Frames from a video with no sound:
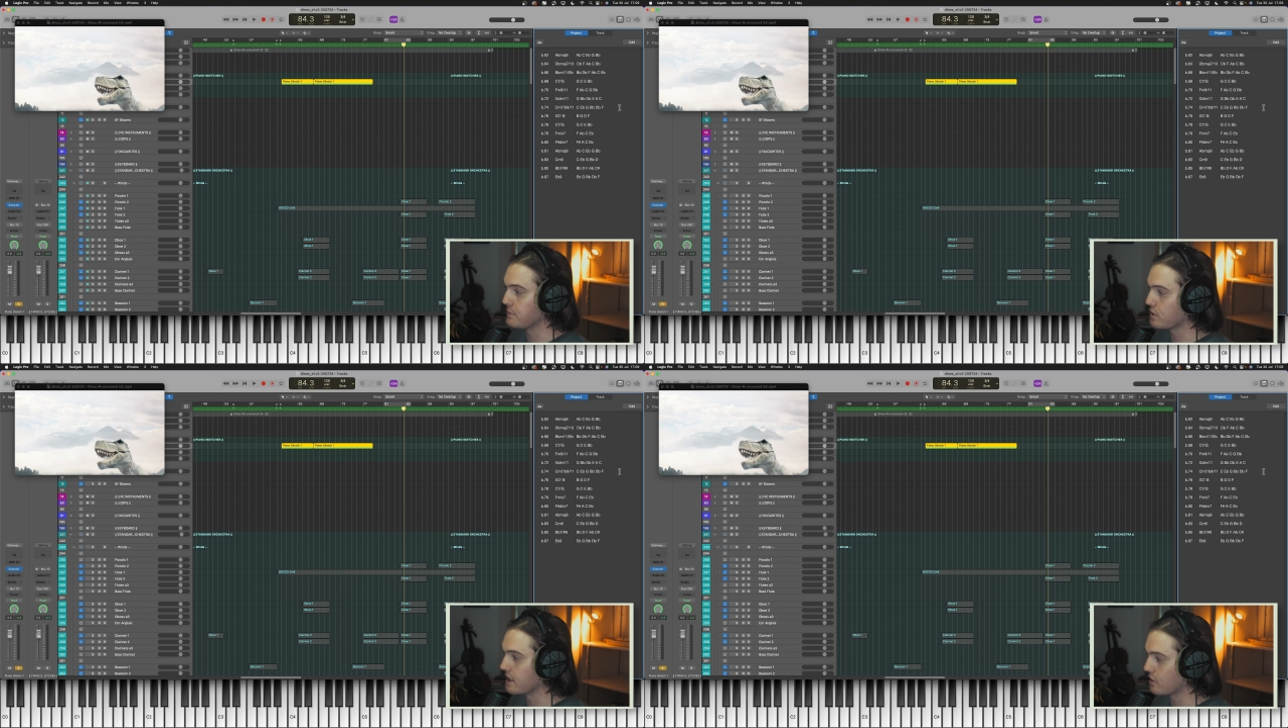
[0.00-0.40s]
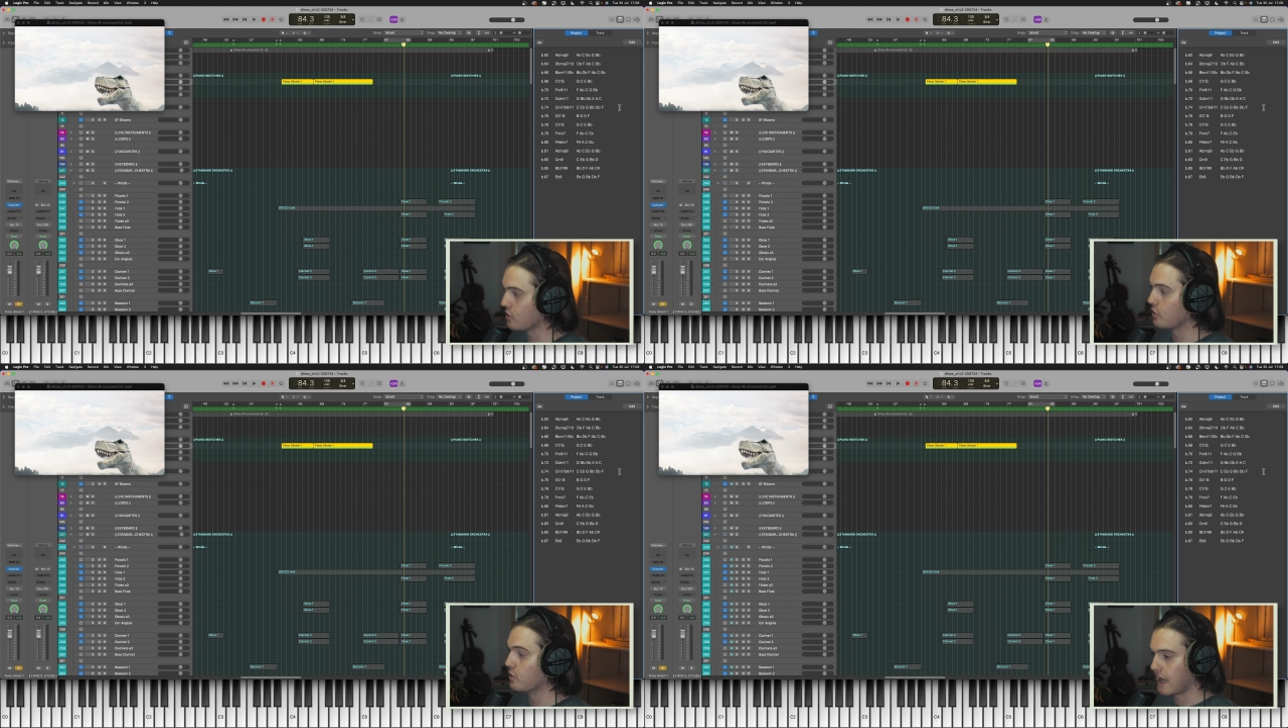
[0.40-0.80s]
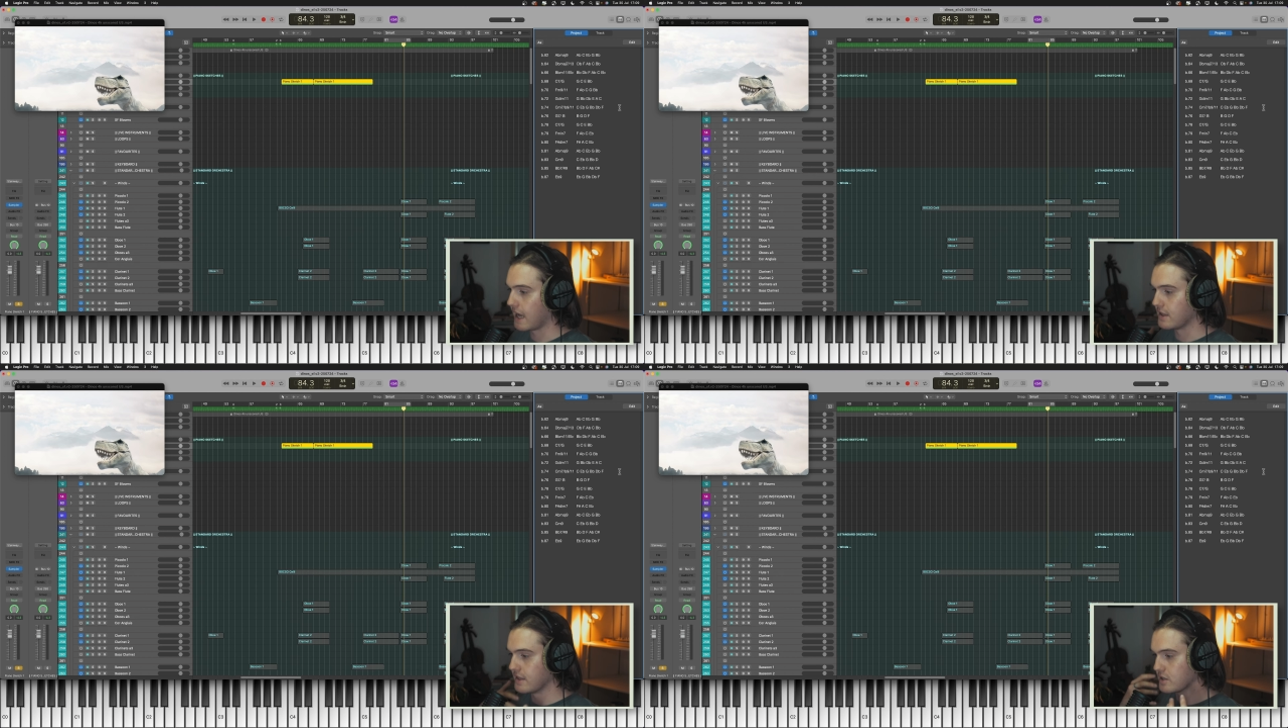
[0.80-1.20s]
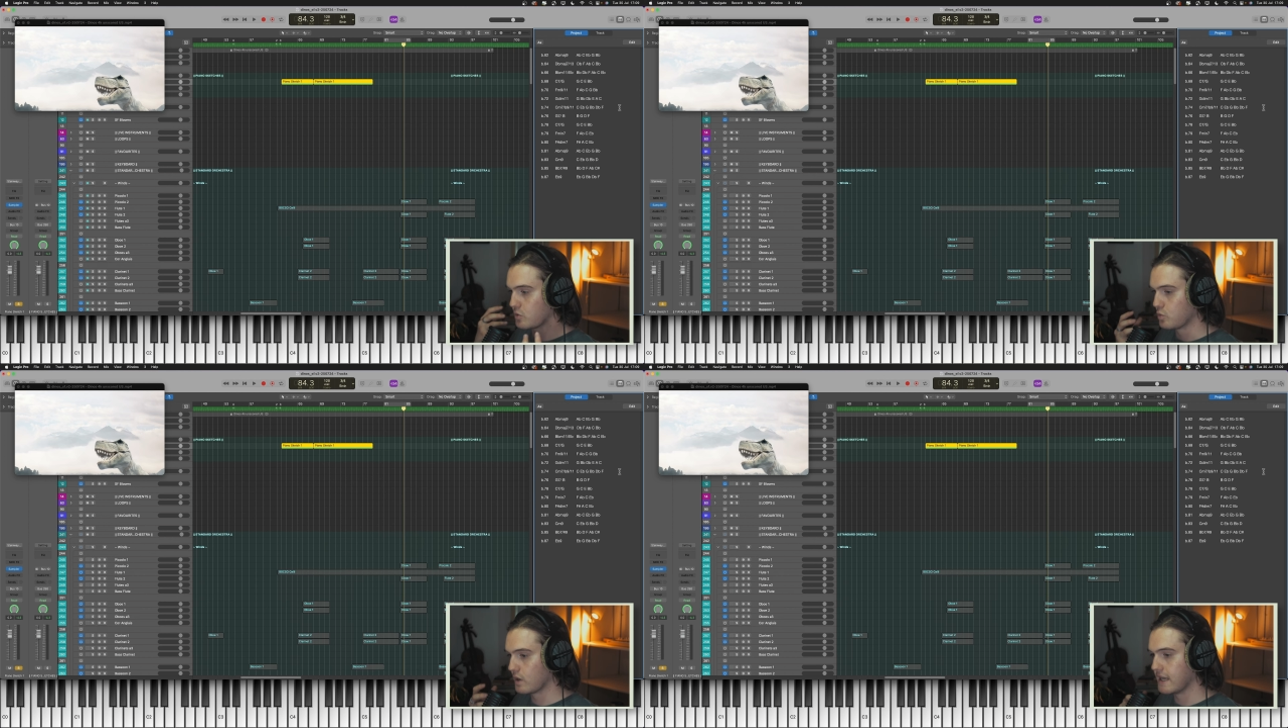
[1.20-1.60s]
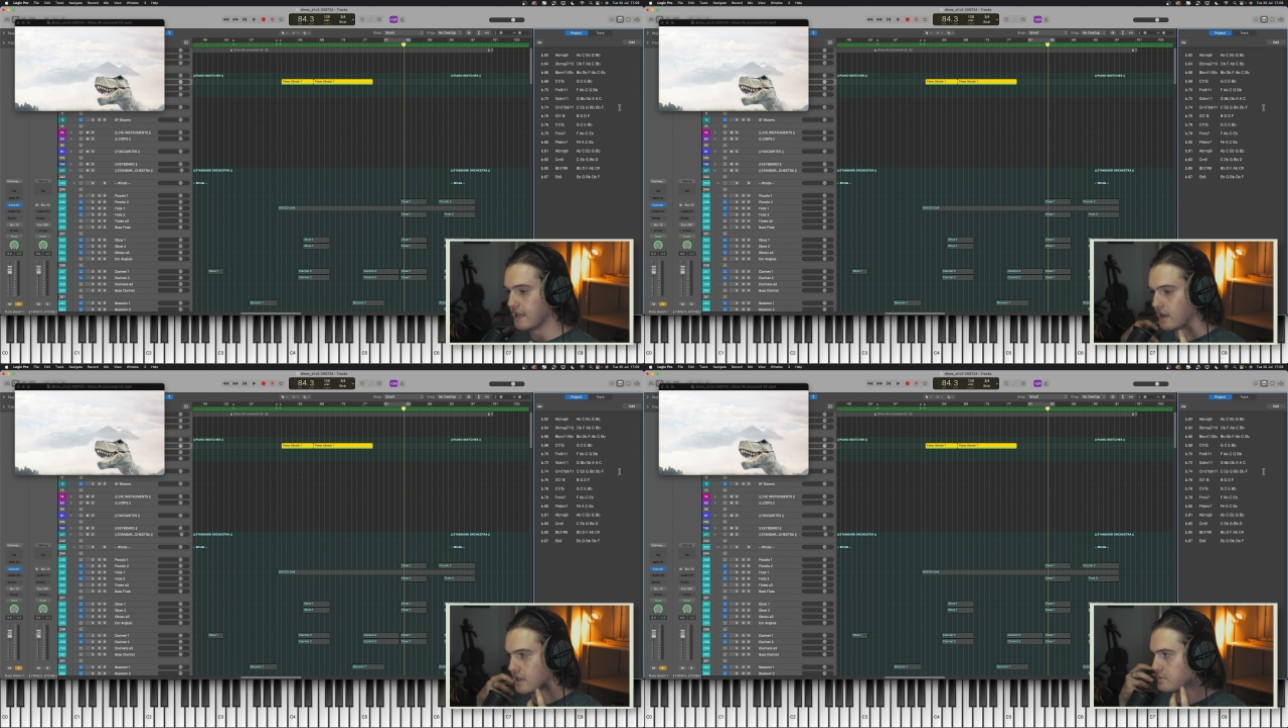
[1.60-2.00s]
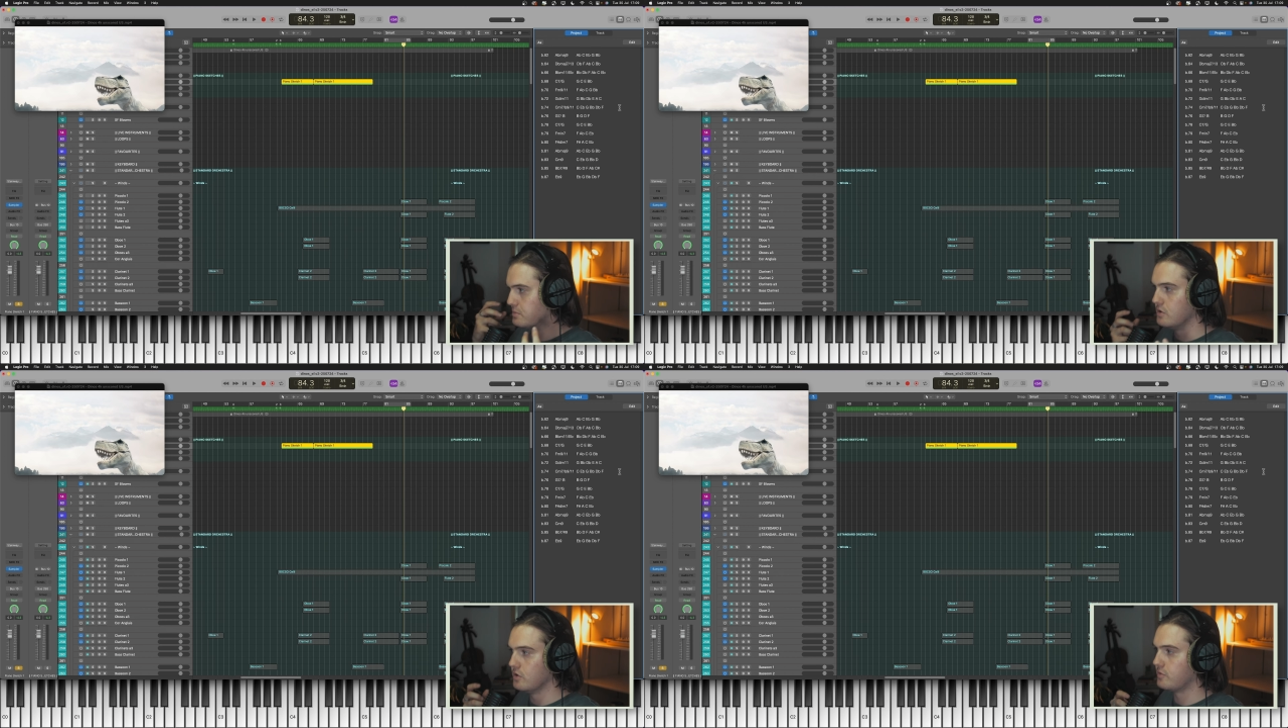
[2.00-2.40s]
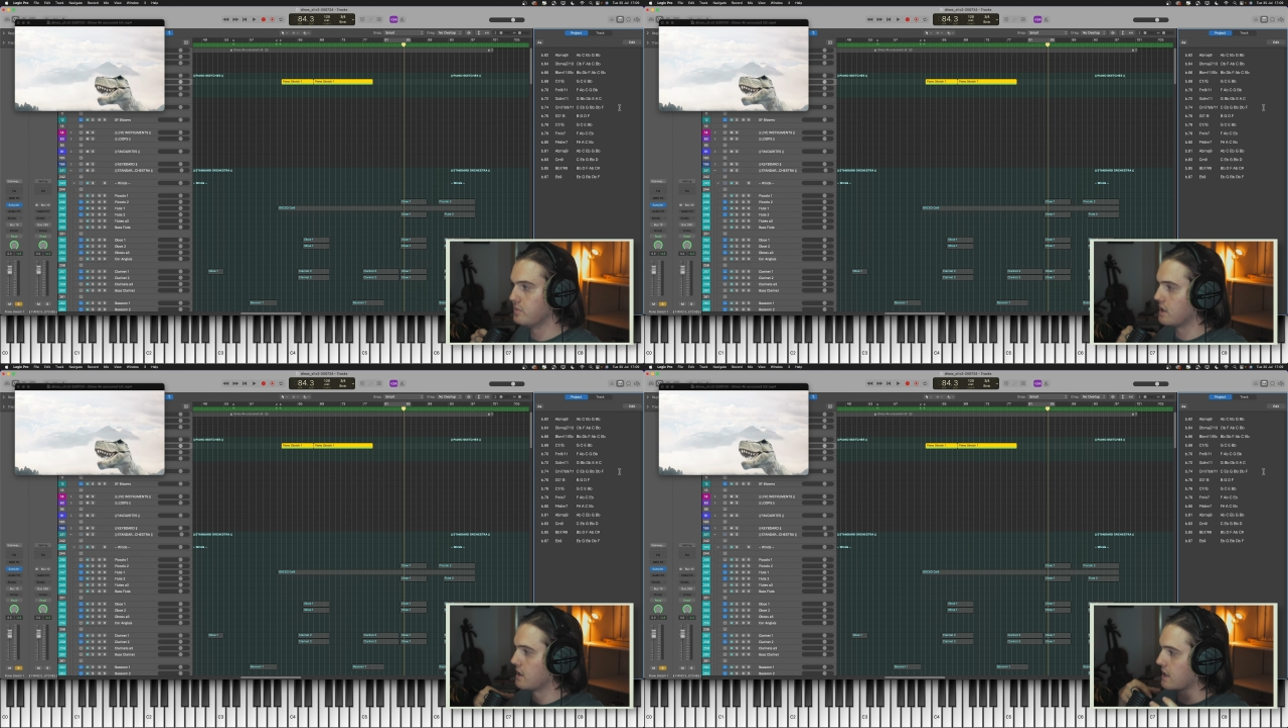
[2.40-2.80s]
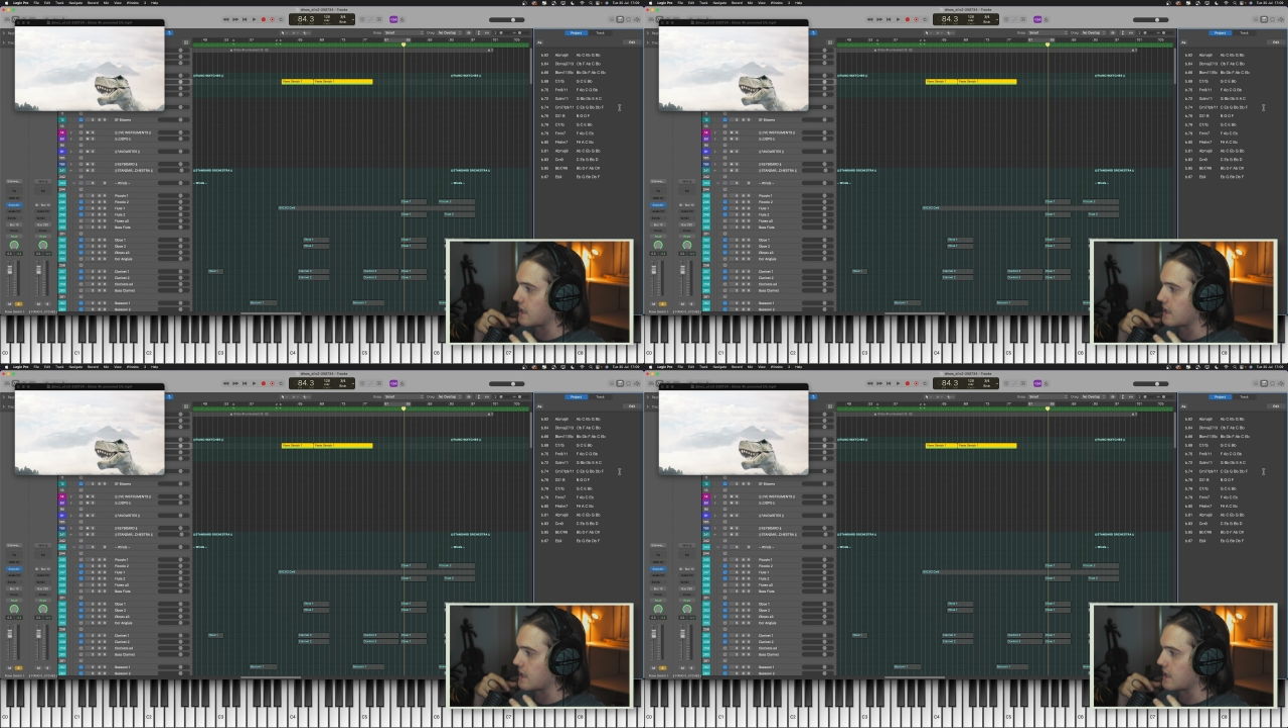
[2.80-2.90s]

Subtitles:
pretty cool. And this really nice movement